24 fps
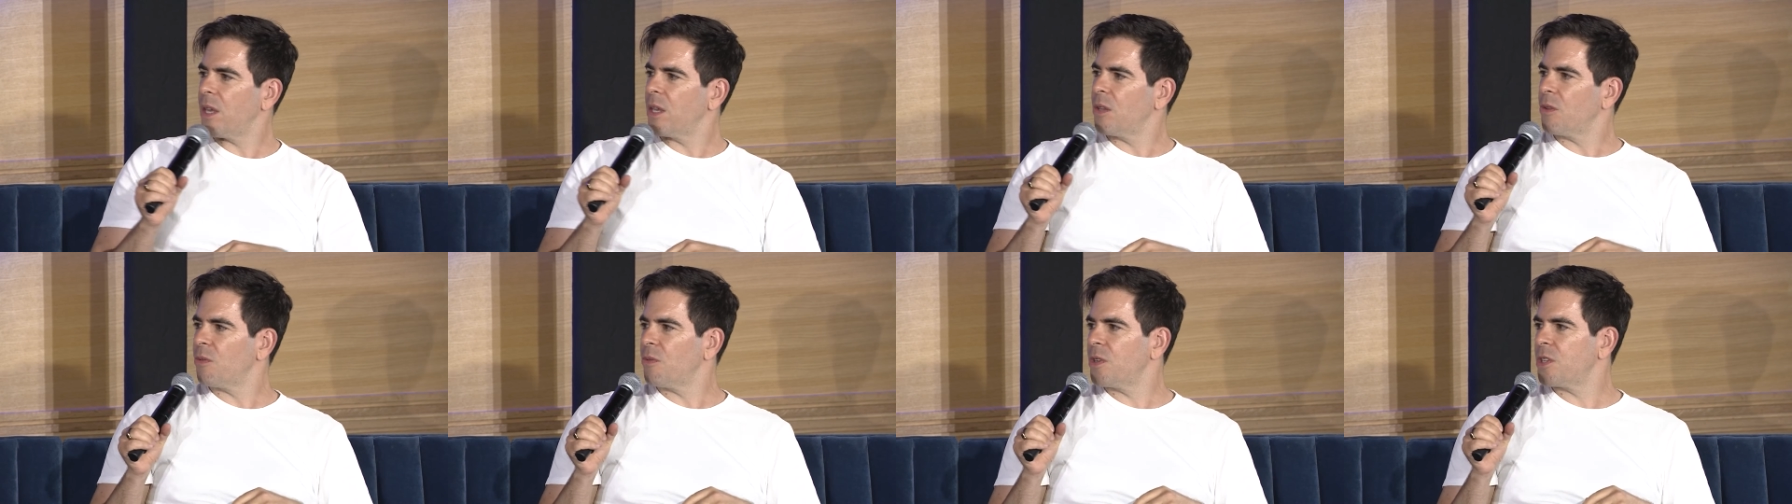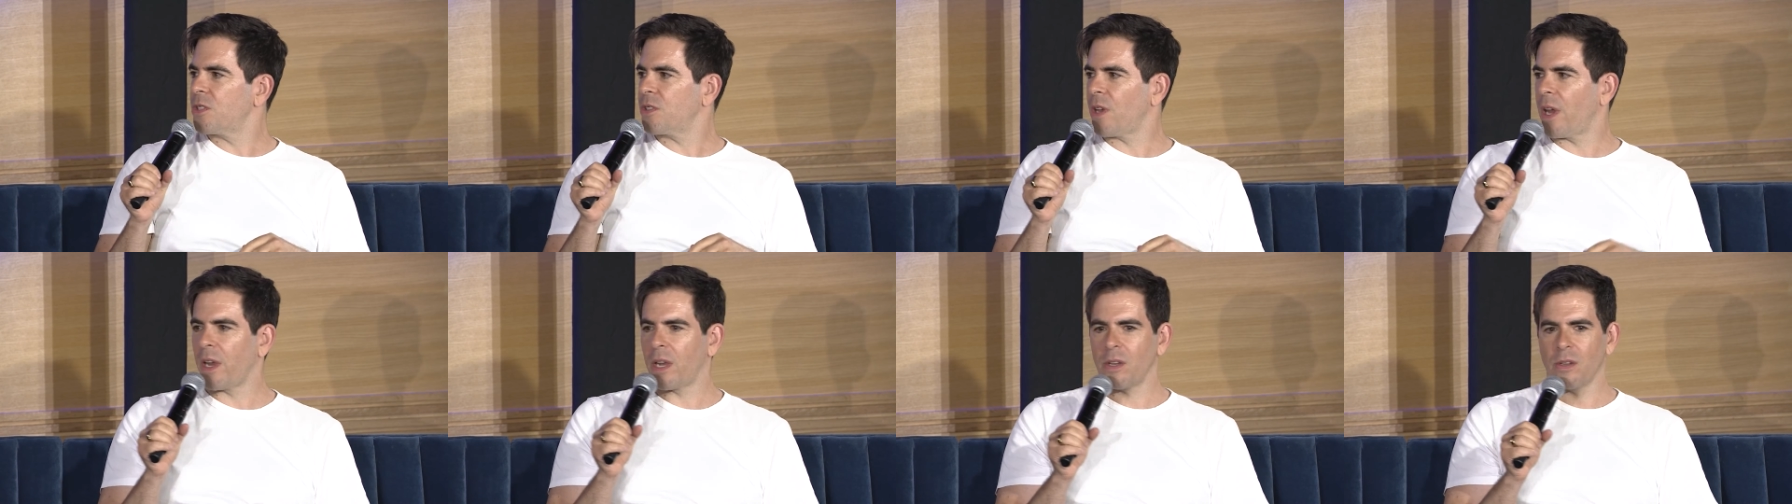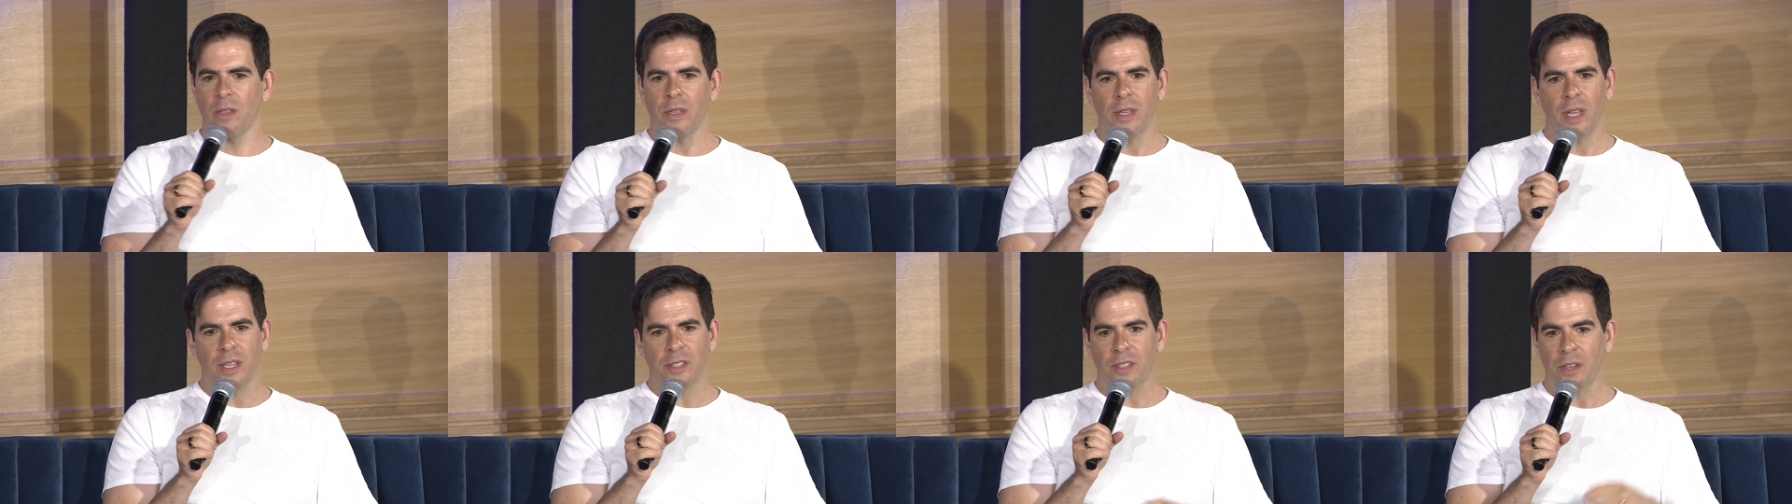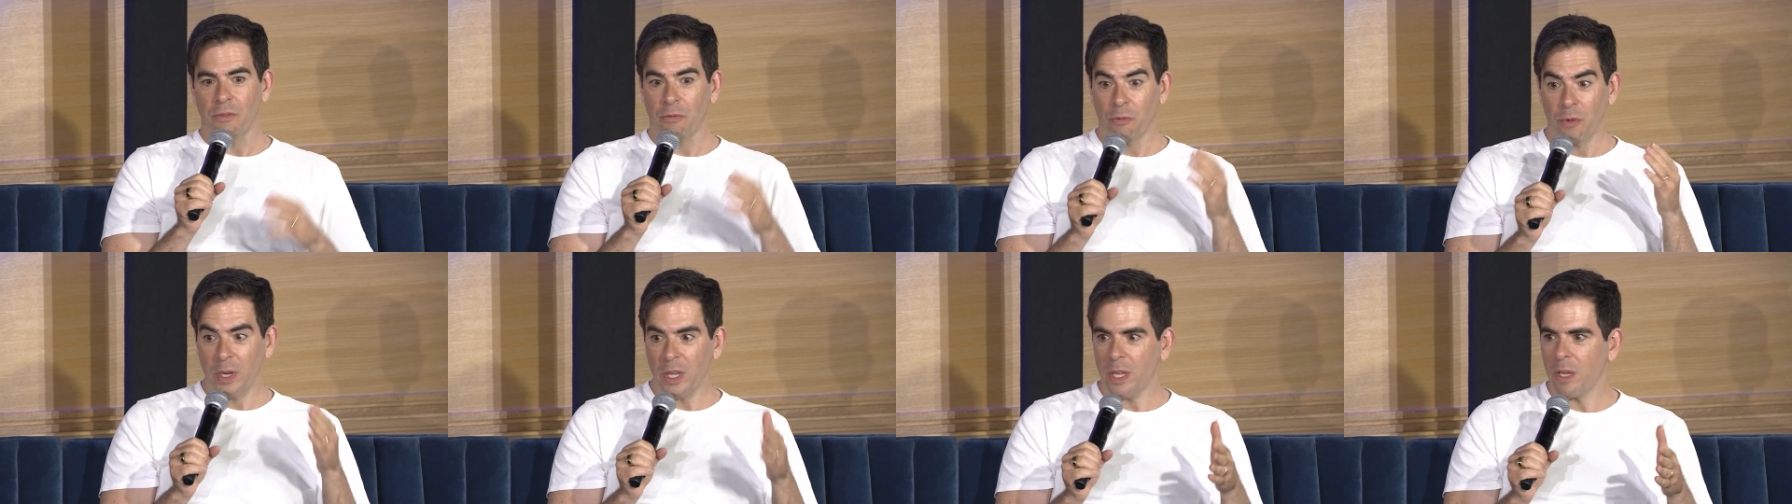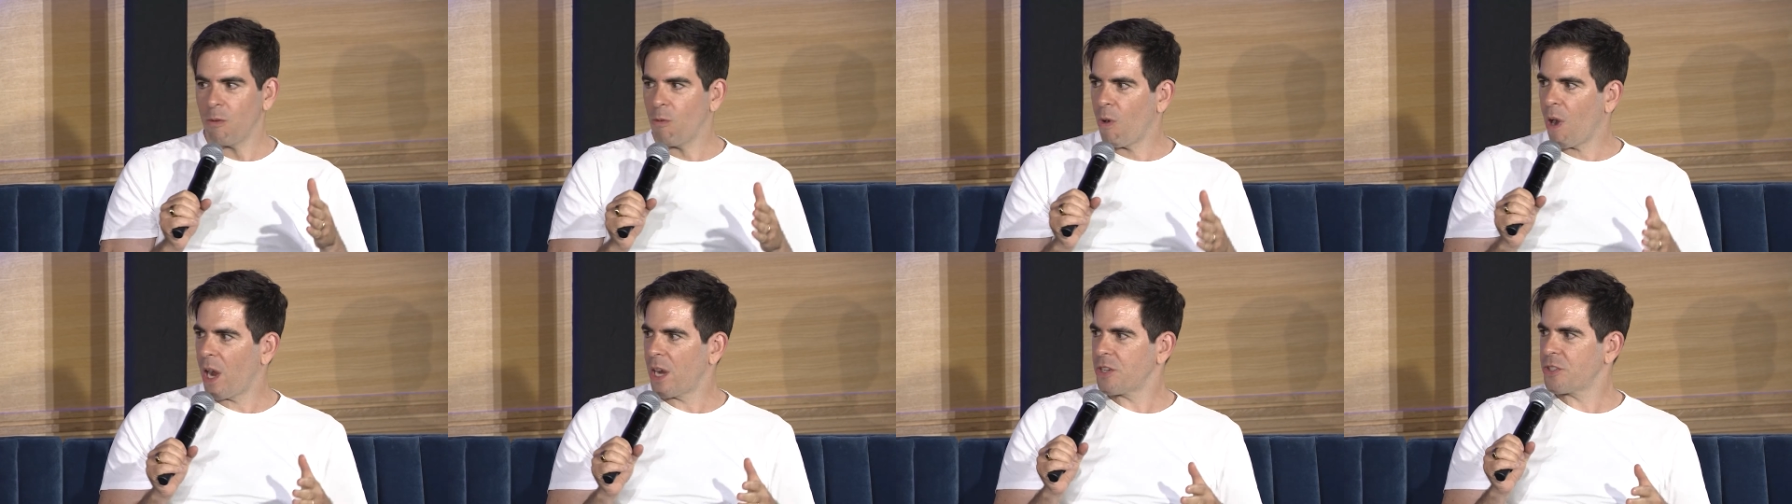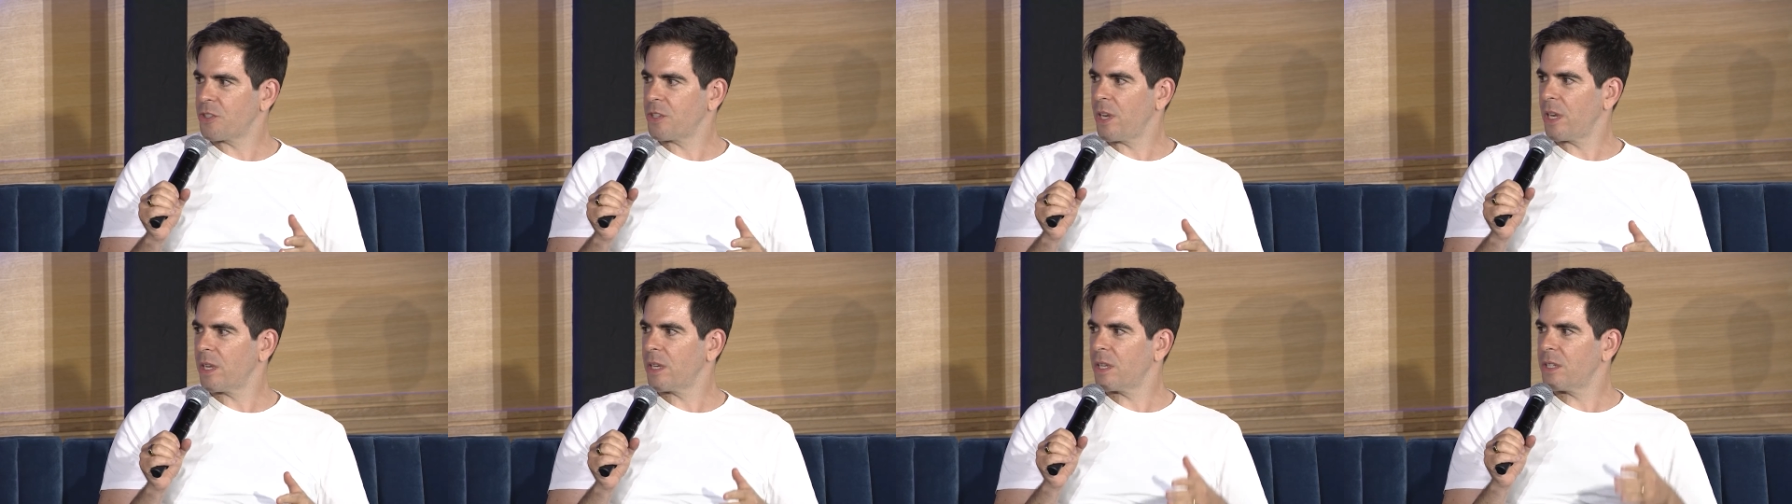in the recycle unless I've really
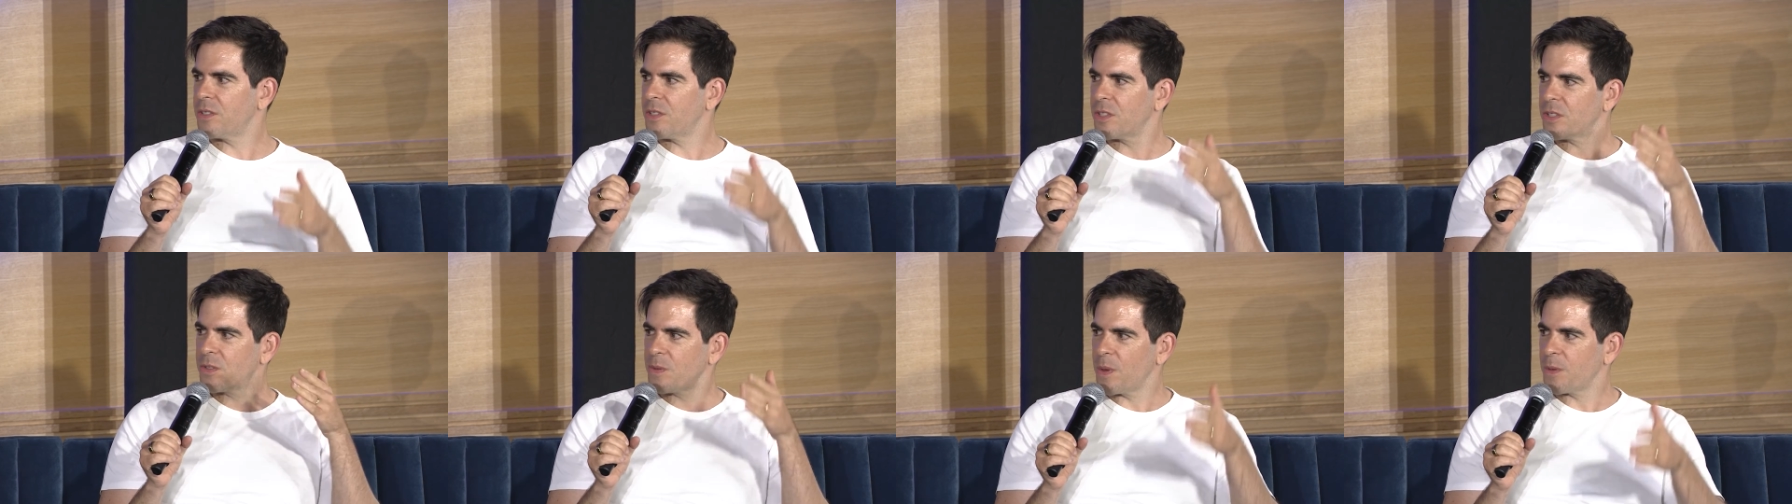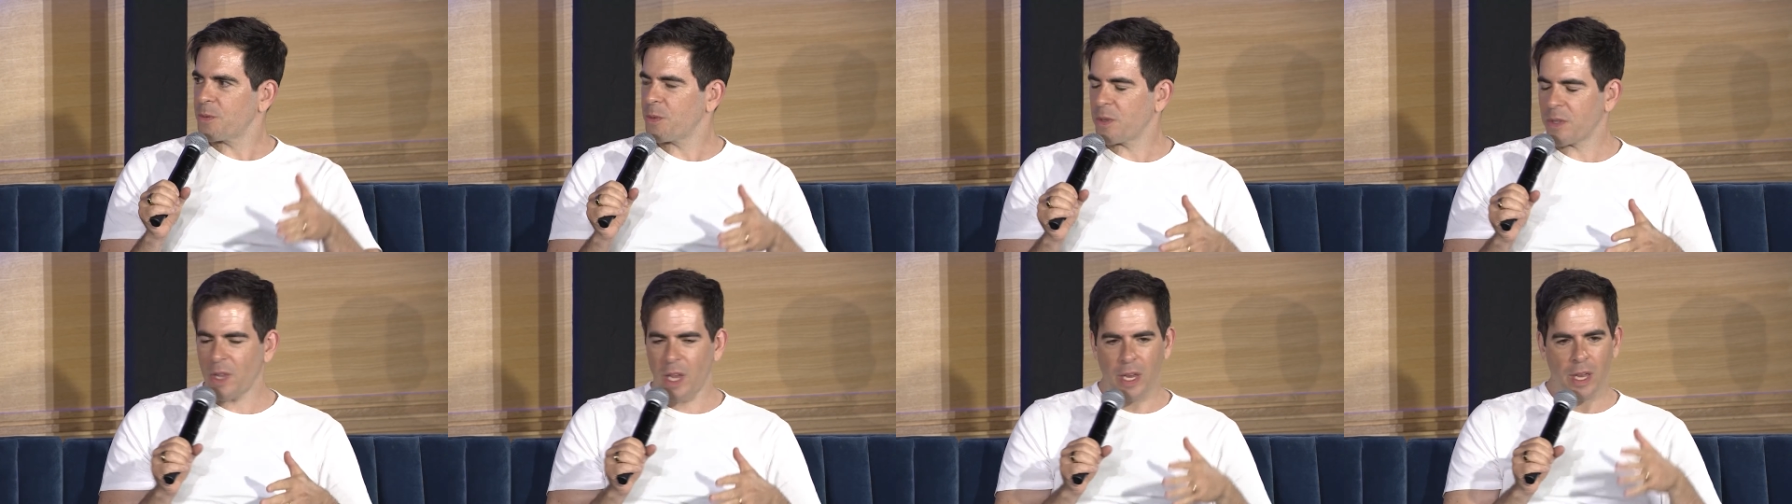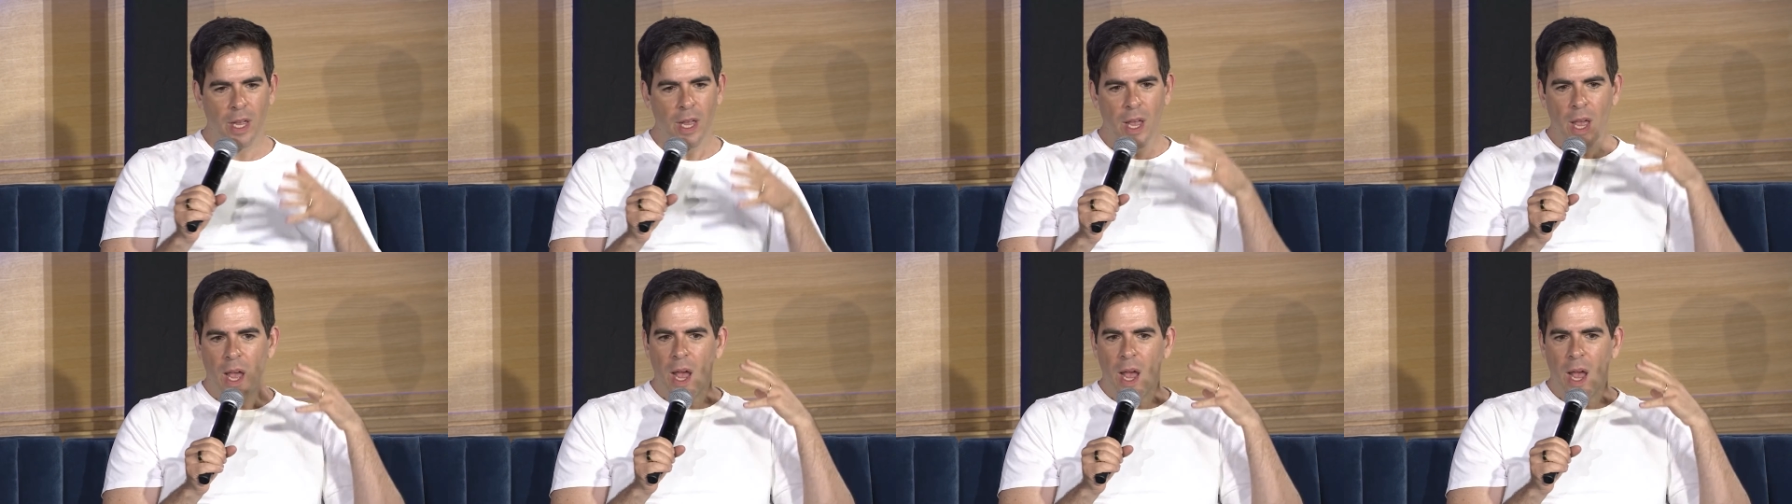washed it because it's so like